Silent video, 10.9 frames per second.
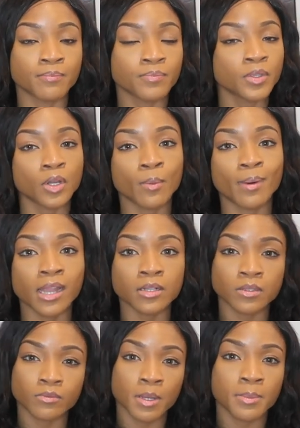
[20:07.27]
you know
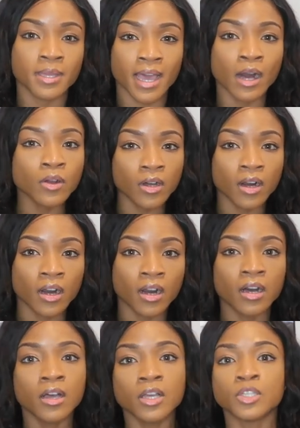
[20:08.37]
bottle of rubbing alcohol.